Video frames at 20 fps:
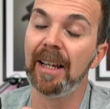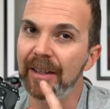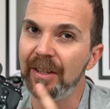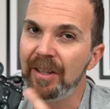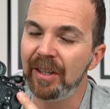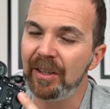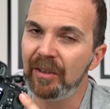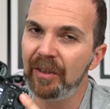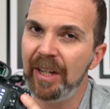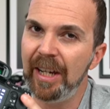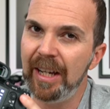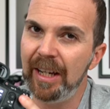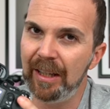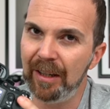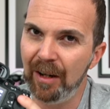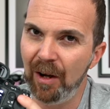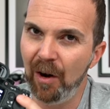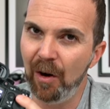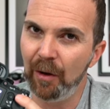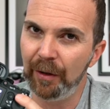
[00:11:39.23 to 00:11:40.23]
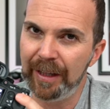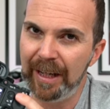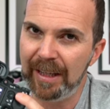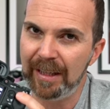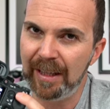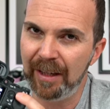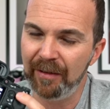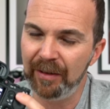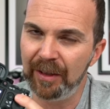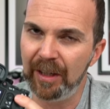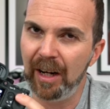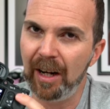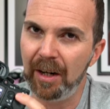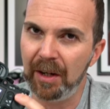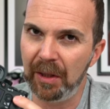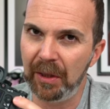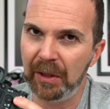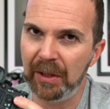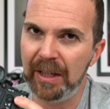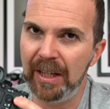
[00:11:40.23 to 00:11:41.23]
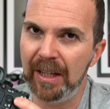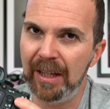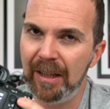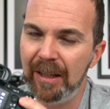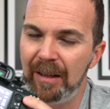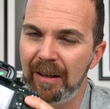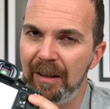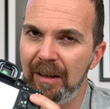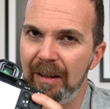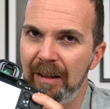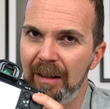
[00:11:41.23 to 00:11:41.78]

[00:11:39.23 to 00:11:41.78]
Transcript: the screen on a7R III